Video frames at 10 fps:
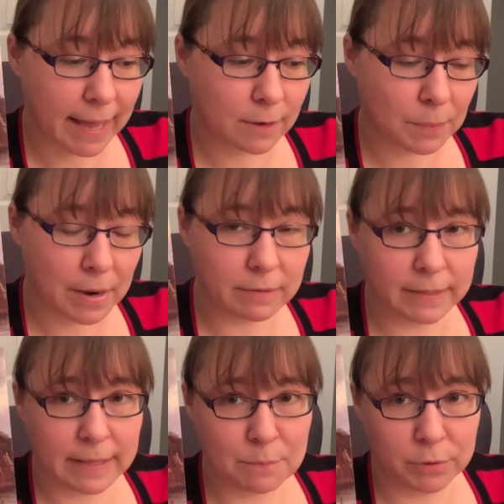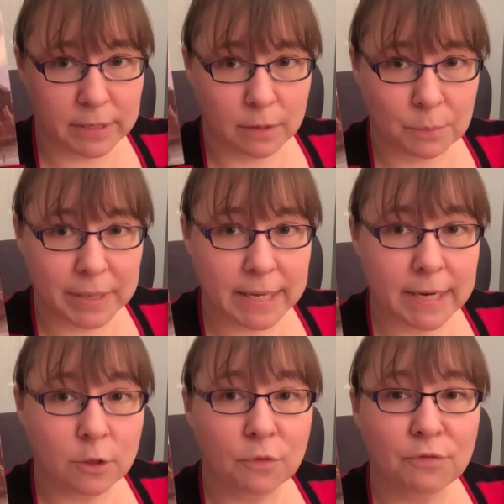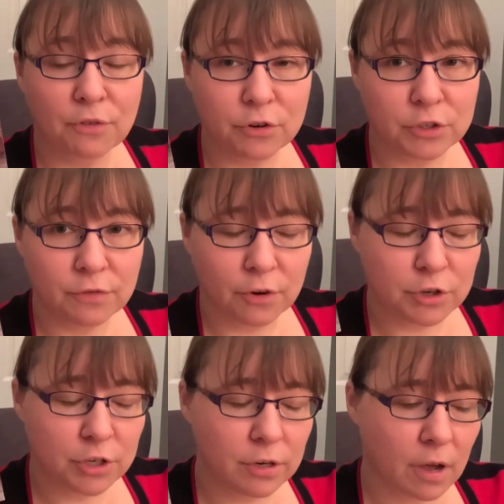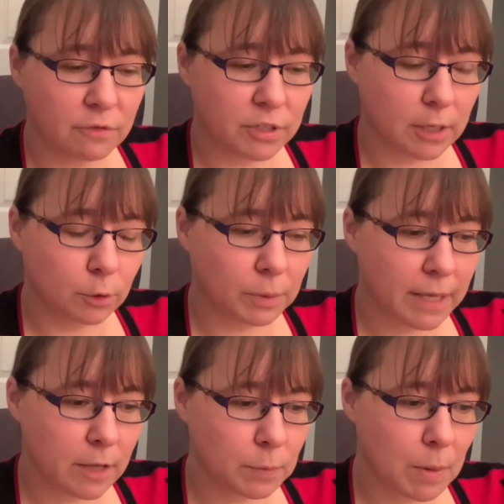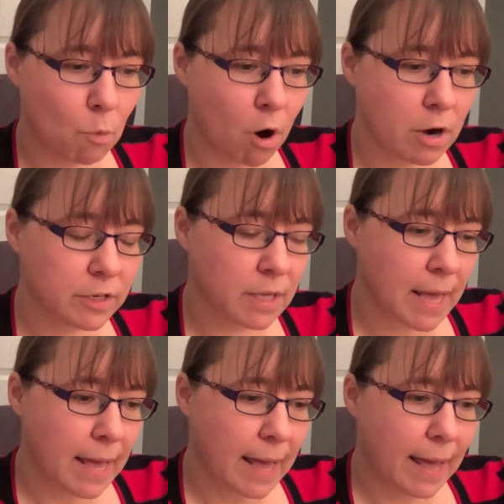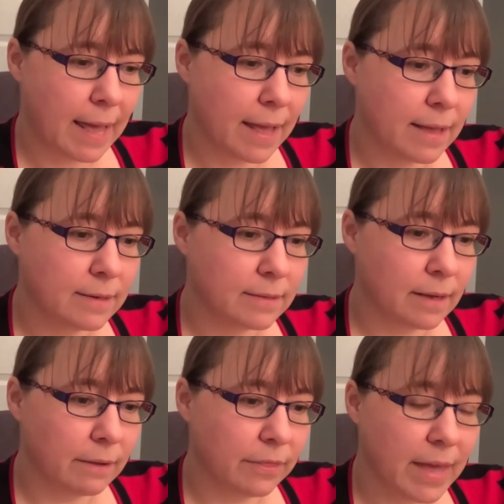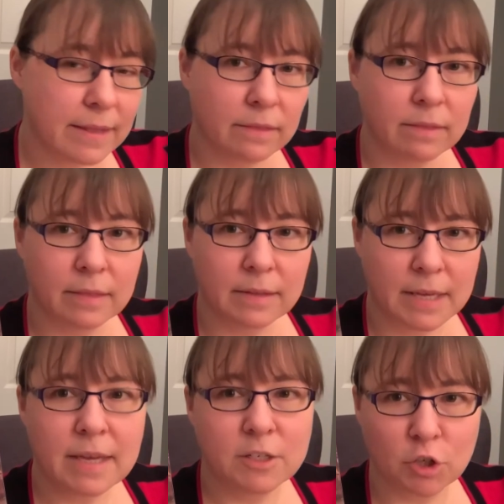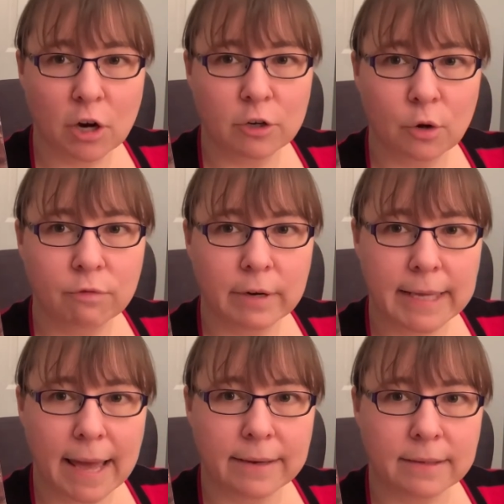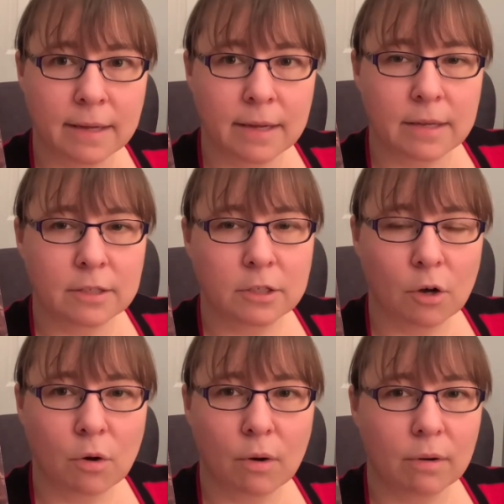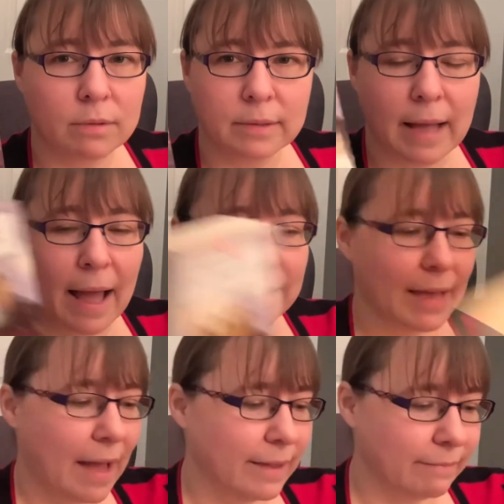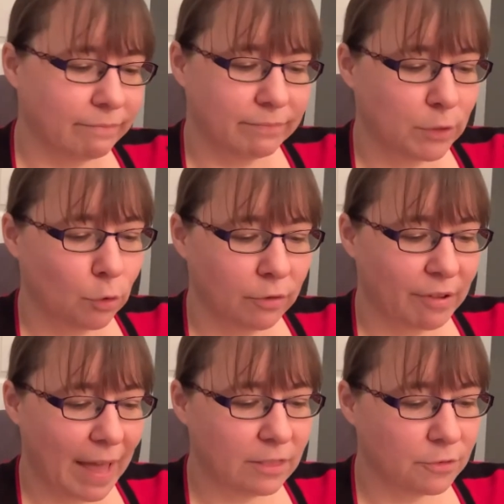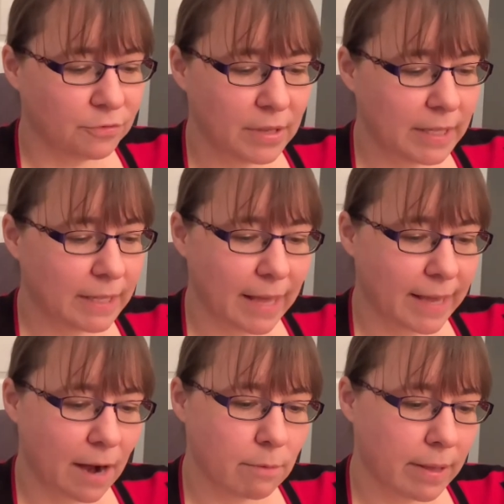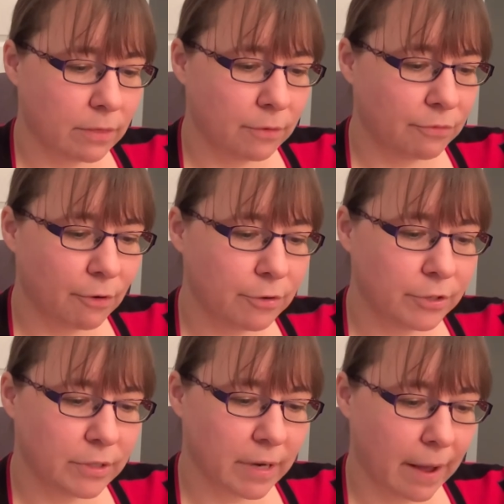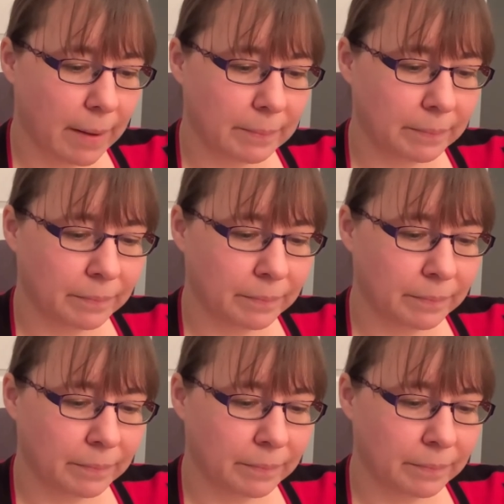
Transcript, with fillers: and apparently they put at the beginning the first version of Chateaubriand's memoirs and uh, then he started over again. So I, I sort of had the feeling like I read the first um,